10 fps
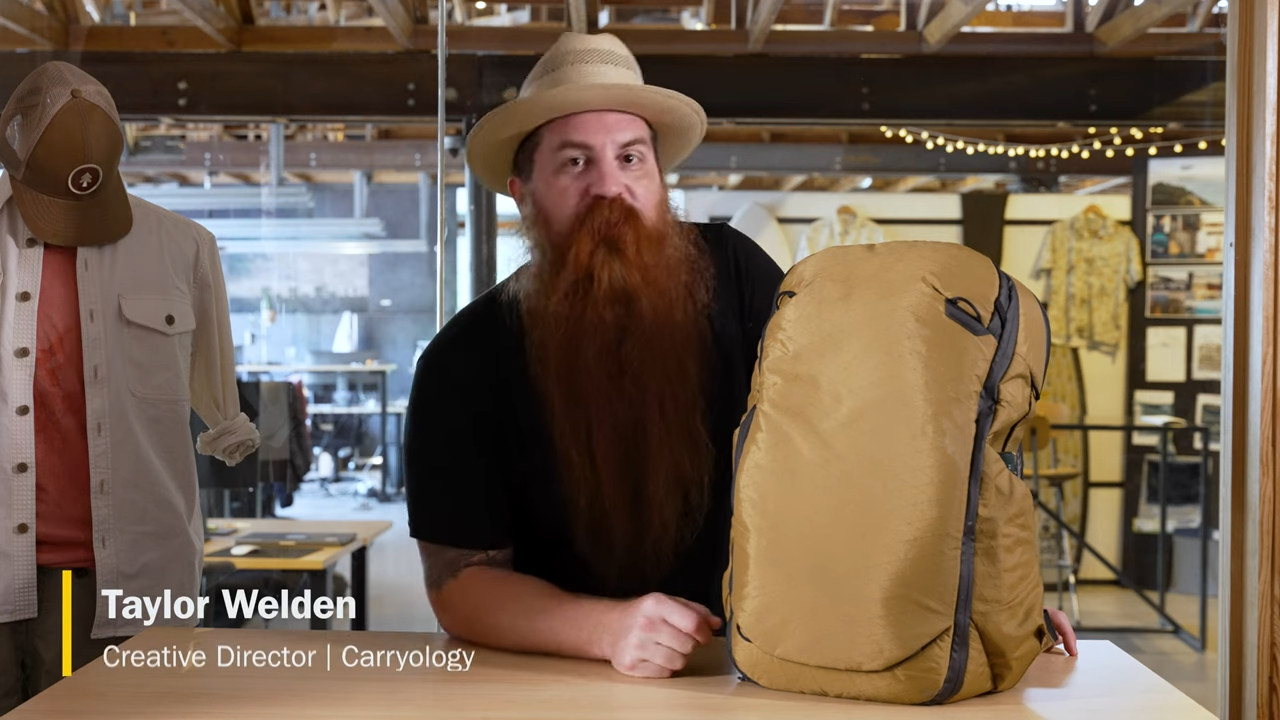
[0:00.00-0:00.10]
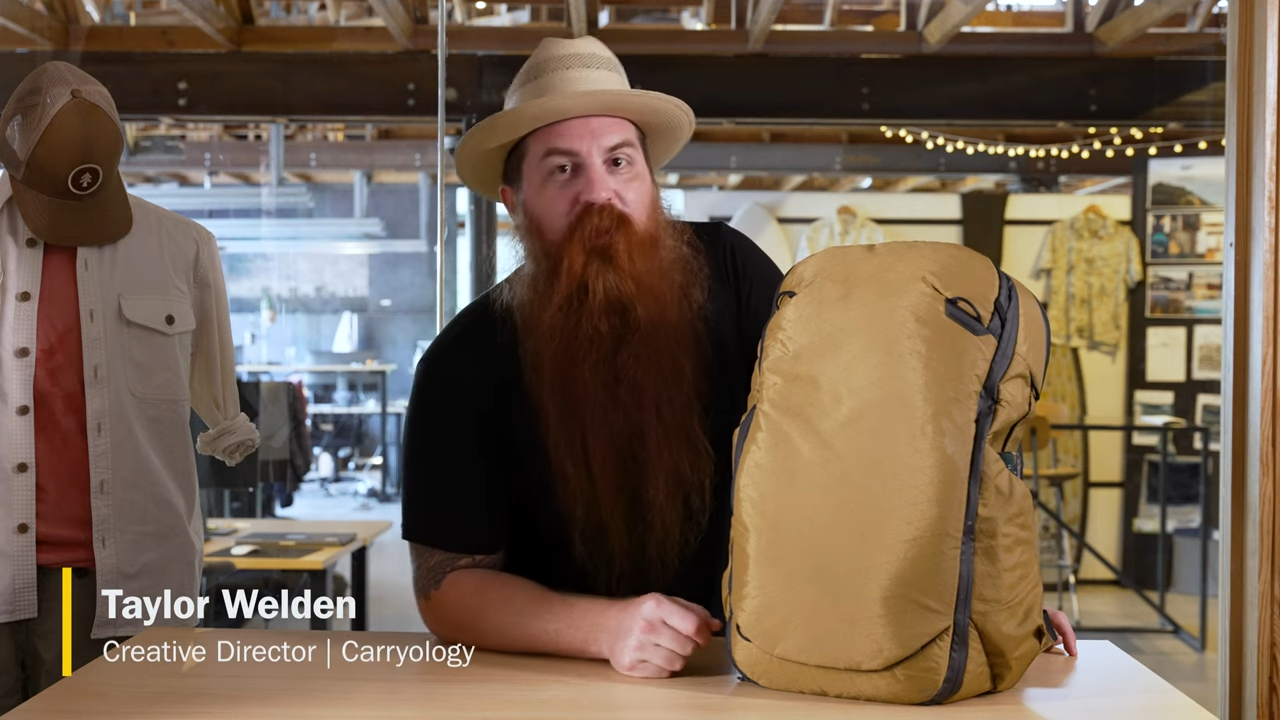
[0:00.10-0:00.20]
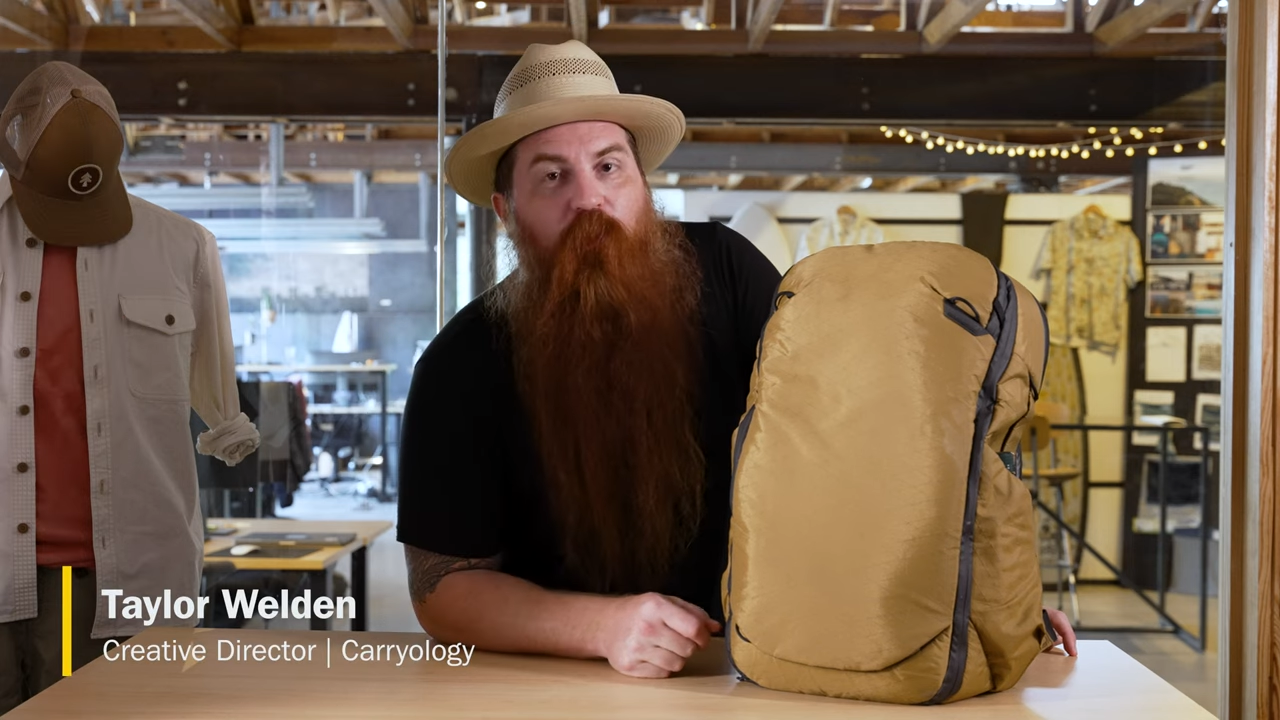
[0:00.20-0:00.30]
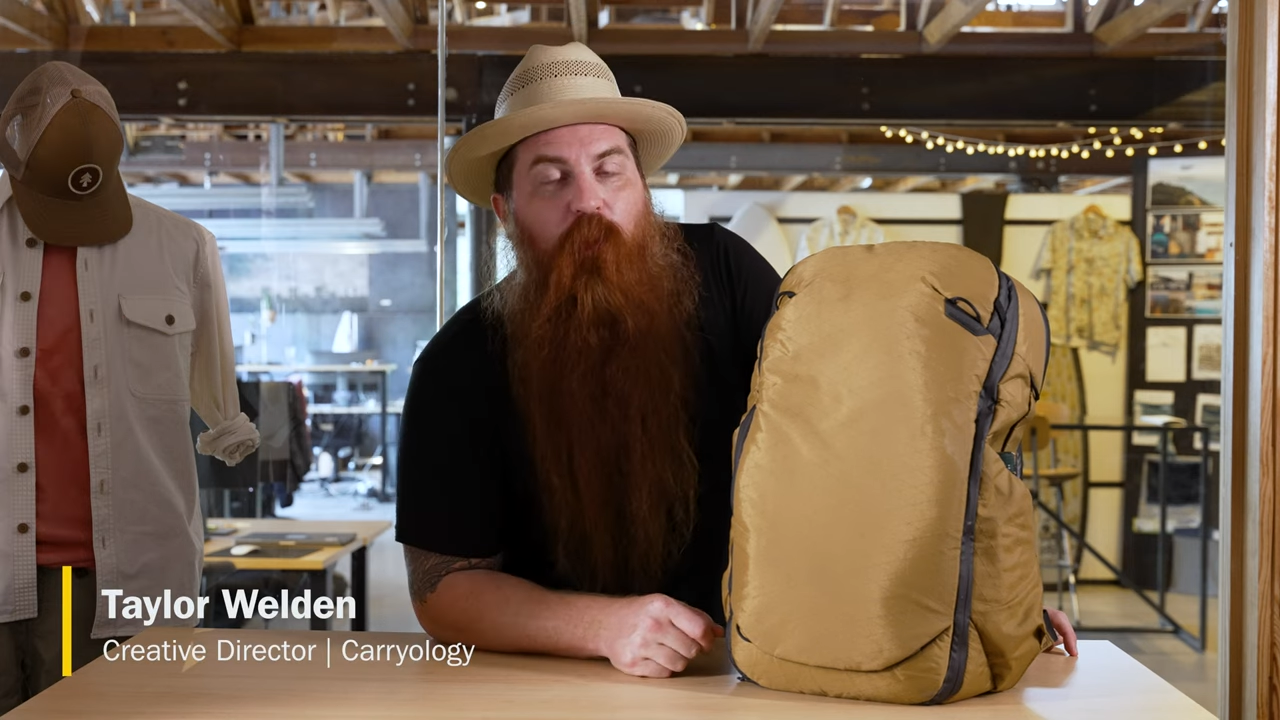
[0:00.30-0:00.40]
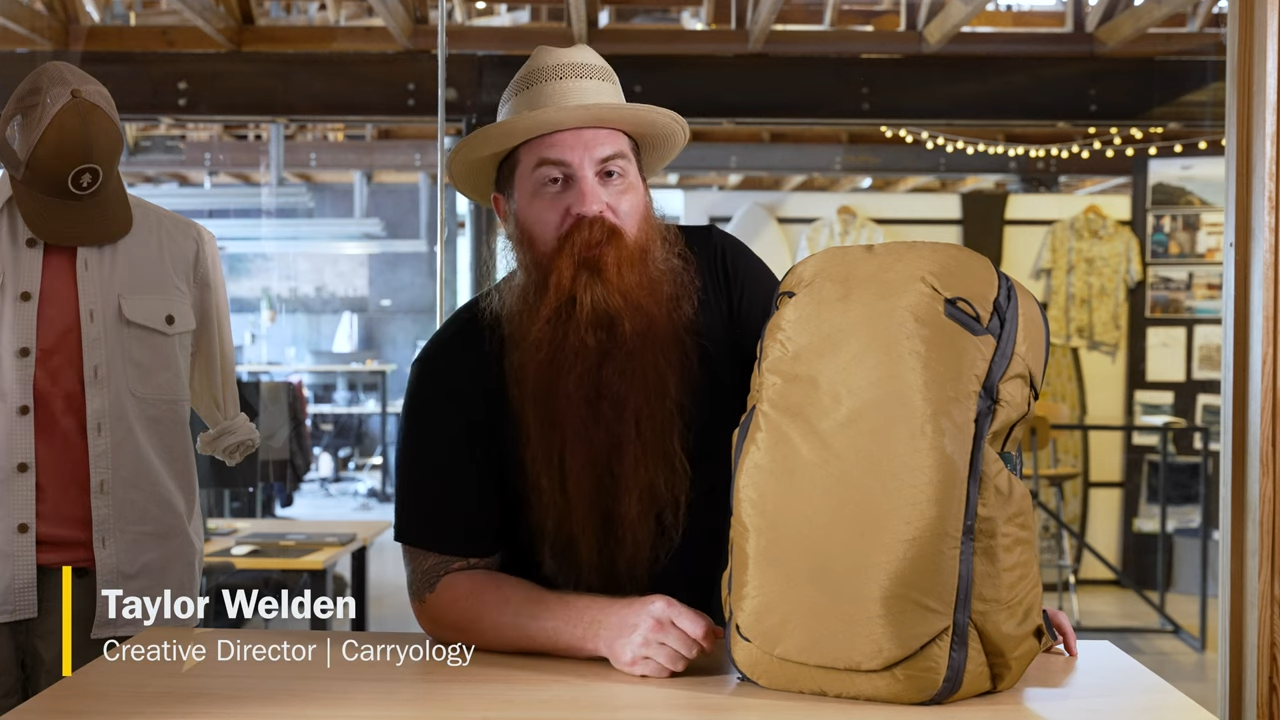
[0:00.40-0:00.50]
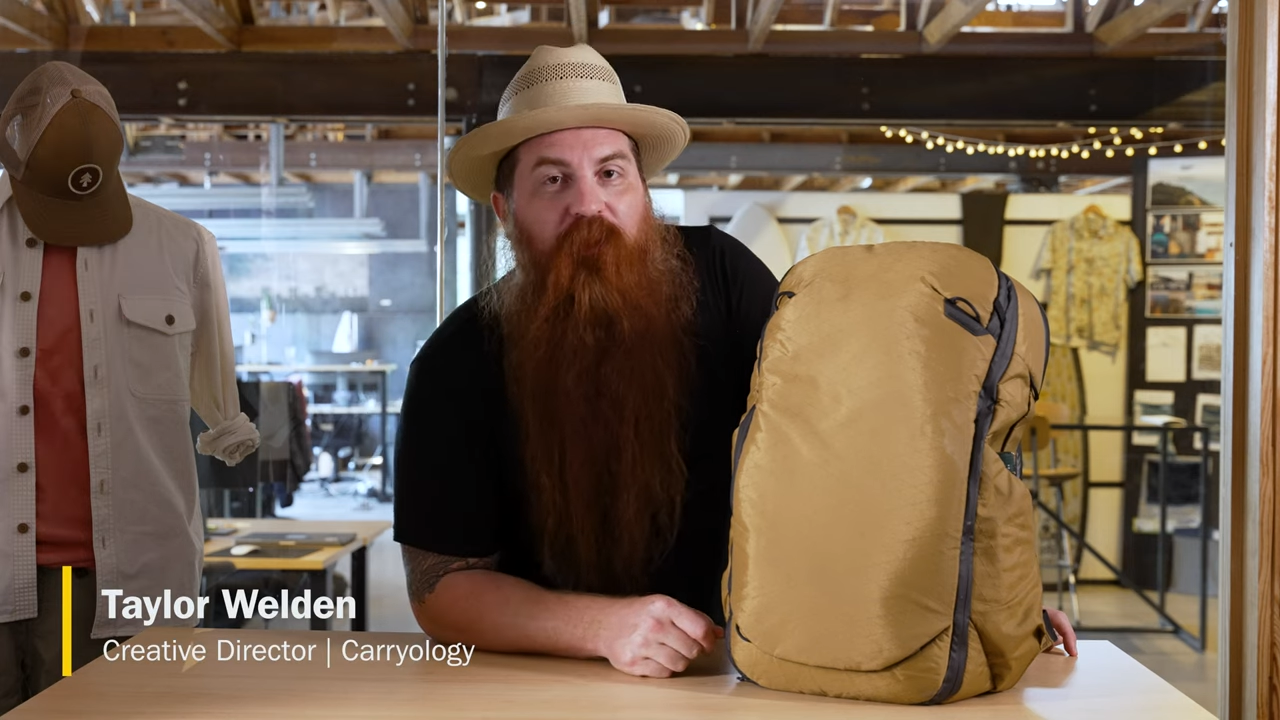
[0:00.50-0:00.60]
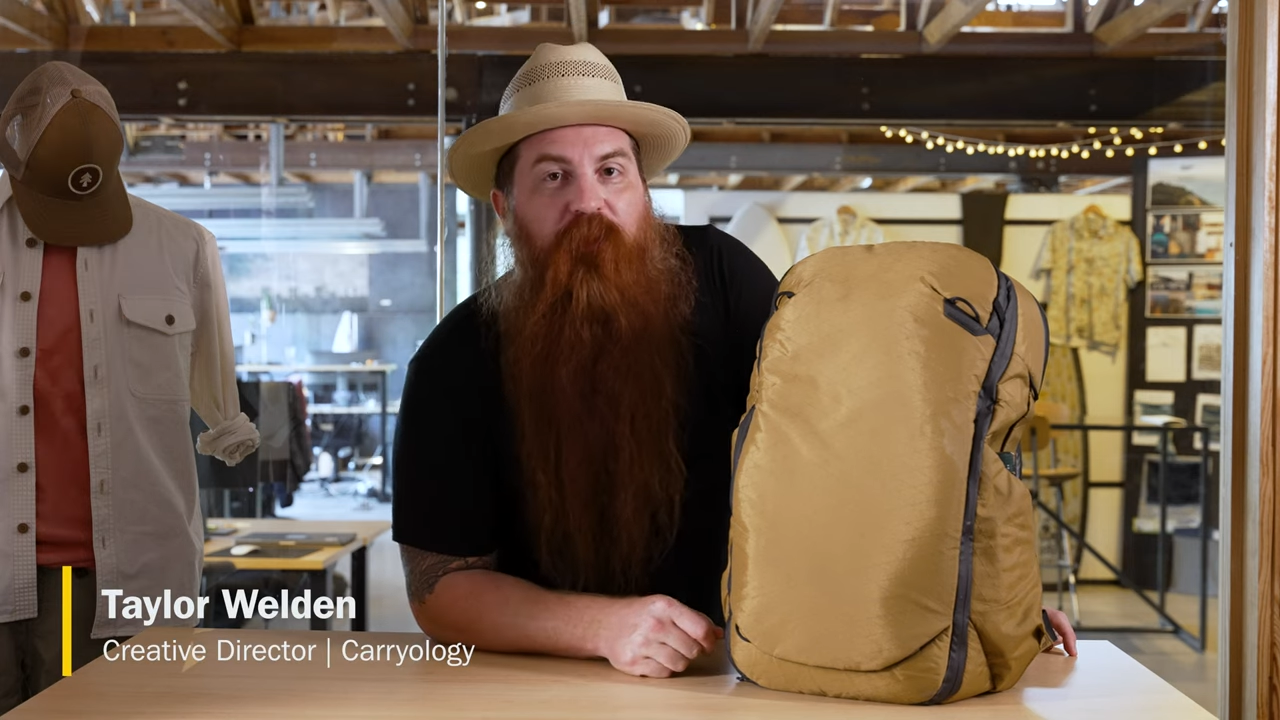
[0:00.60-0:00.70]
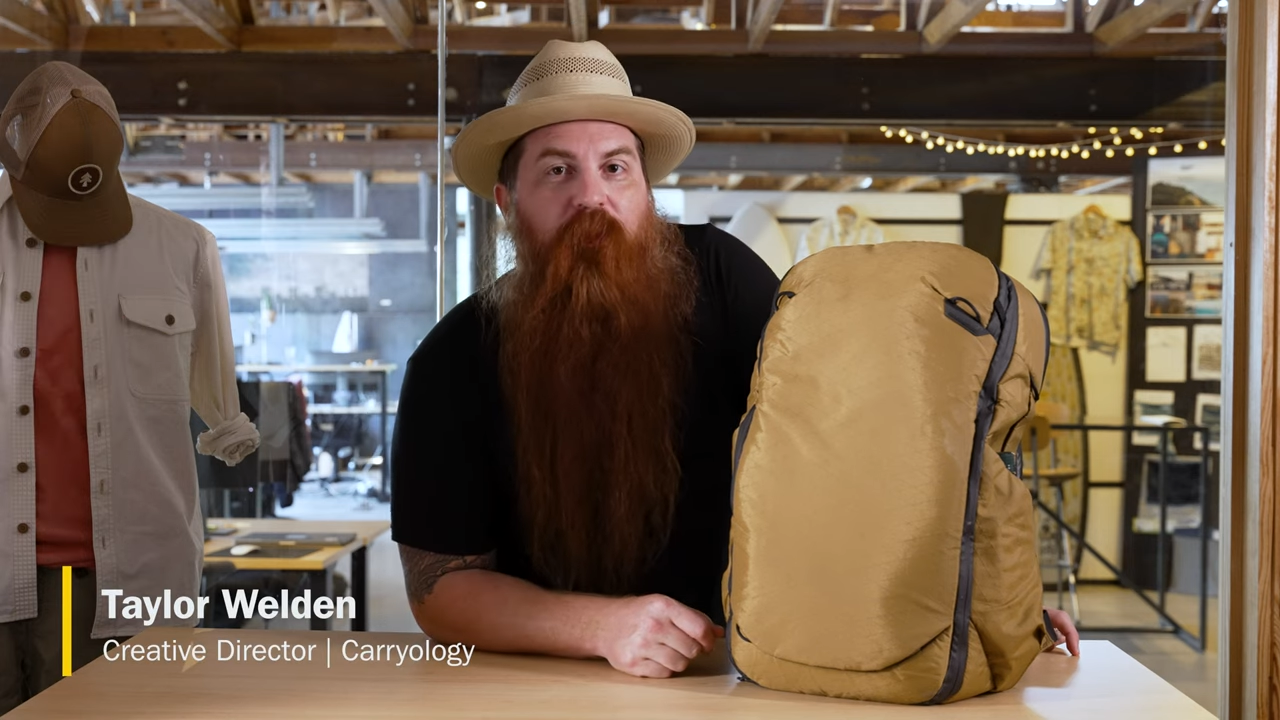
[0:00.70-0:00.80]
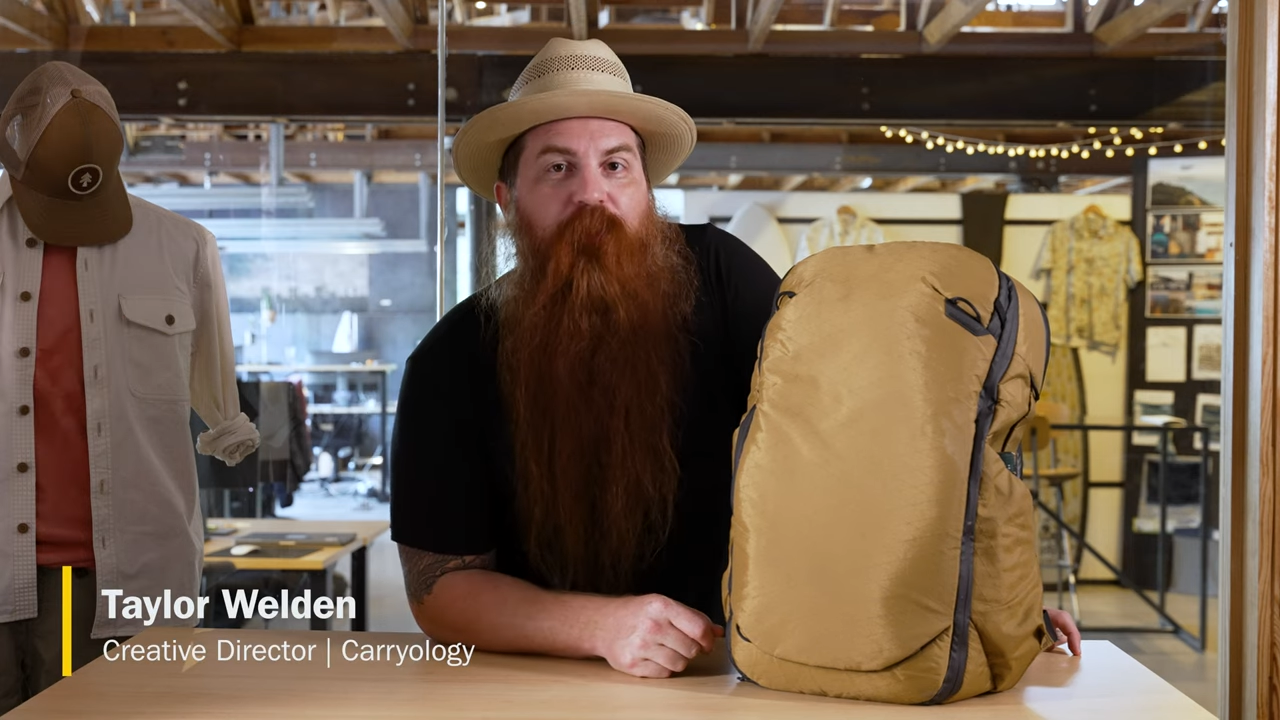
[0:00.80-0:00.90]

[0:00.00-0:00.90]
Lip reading: Taylor Welden.